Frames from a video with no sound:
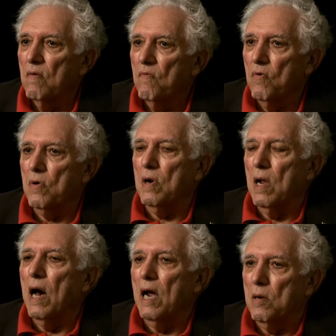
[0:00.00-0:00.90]
for
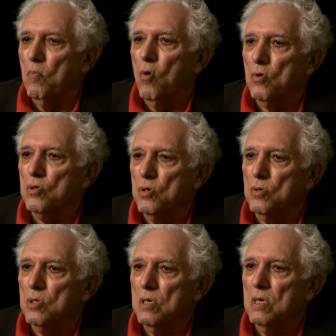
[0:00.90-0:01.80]
airborne
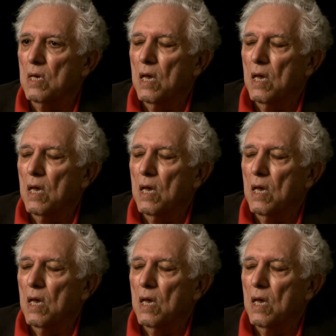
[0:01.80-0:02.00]
duty.